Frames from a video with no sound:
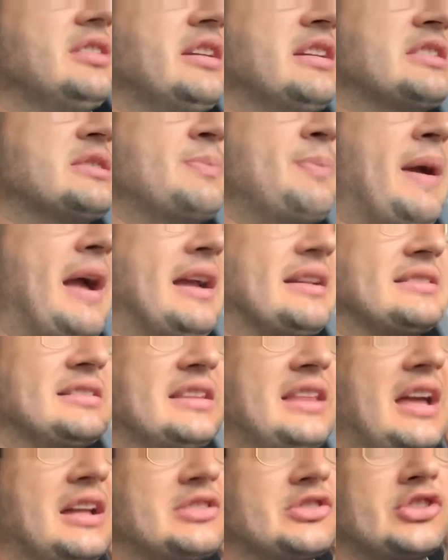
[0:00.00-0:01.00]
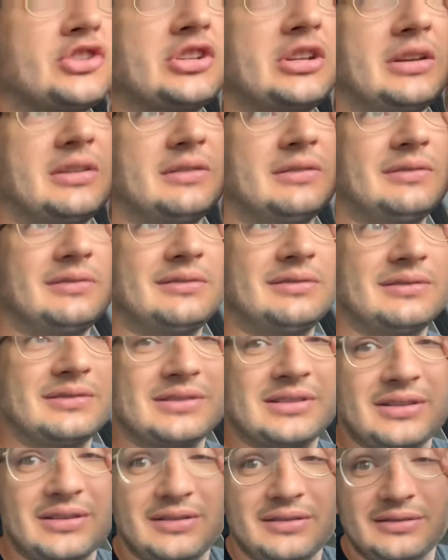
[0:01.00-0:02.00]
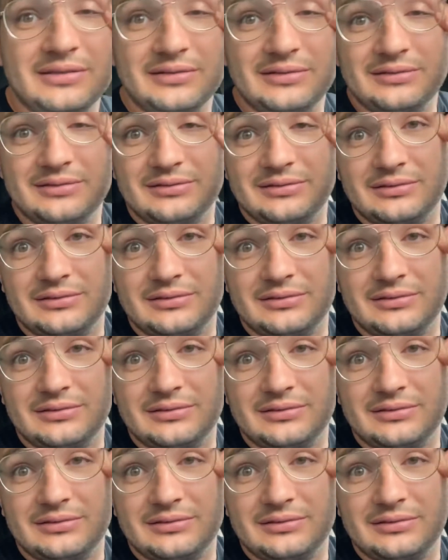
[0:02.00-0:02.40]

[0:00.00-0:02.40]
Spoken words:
It's back to that shit. So